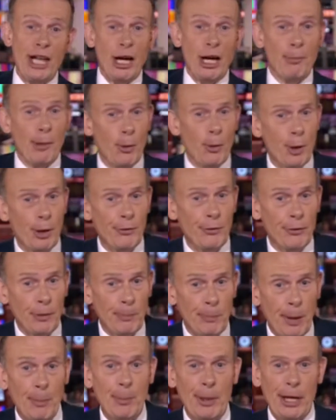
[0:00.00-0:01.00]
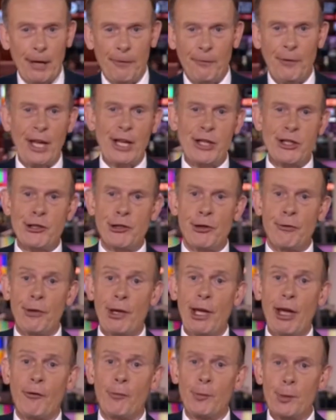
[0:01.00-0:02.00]
now by one of the public faces of the
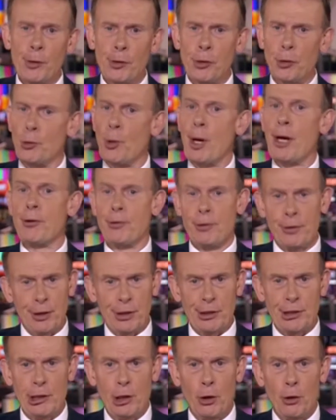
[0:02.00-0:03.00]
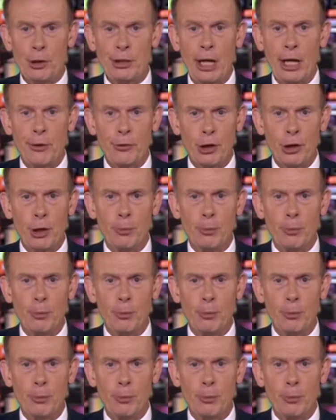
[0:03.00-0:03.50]
government throughout this lockdown, the